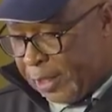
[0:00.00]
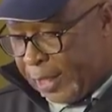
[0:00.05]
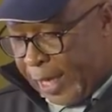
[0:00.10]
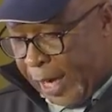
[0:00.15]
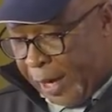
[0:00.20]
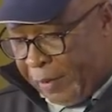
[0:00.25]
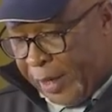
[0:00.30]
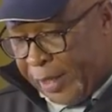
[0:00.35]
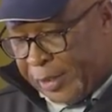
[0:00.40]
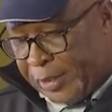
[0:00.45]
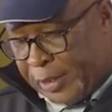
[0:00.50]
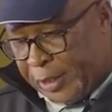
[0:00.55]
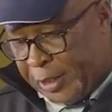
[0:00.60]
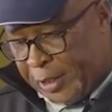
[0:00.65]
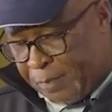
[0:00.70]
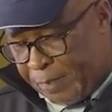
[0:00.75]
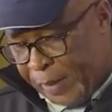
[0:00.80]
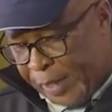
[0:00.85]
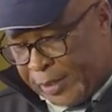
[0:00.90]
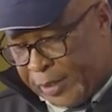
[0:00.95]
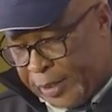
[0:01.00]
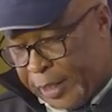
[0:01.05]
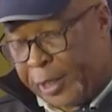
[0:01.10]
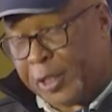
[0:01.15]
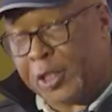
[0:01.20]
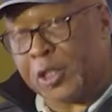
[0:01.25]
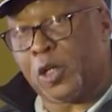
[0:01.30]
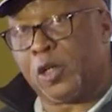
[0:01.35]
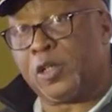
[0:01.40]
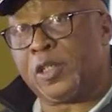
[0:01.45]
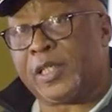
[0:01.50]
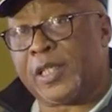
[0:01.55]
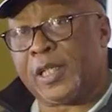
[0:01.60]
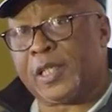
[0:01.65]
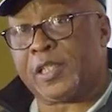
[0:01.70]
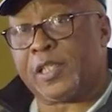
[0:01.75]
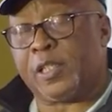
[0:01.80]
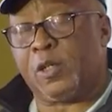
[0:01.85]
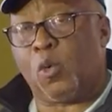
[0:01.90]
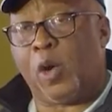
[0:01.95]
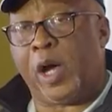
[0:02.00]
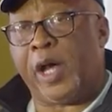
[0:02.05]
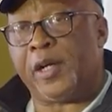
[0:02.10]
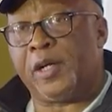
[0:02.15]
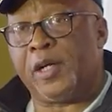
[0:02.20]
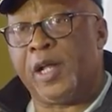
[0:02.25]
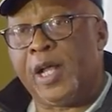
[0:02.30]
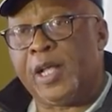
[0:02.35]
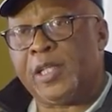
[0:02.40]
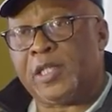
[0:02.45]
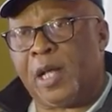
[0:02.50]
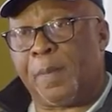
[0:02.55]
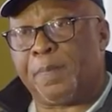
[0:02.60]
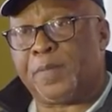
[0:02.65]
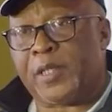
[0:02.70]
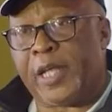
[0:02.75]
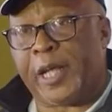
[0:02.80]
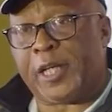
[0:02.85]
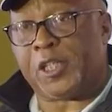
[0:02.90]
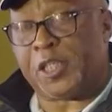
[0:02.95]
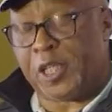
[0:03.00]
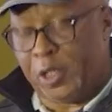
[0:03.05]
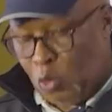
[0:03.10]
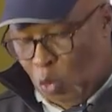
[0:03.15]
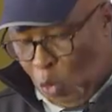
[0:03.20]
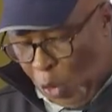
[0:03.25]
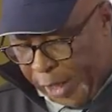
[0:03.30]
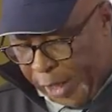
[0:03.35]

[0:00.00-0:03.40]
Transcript: is guaranteed by Section 61, subsection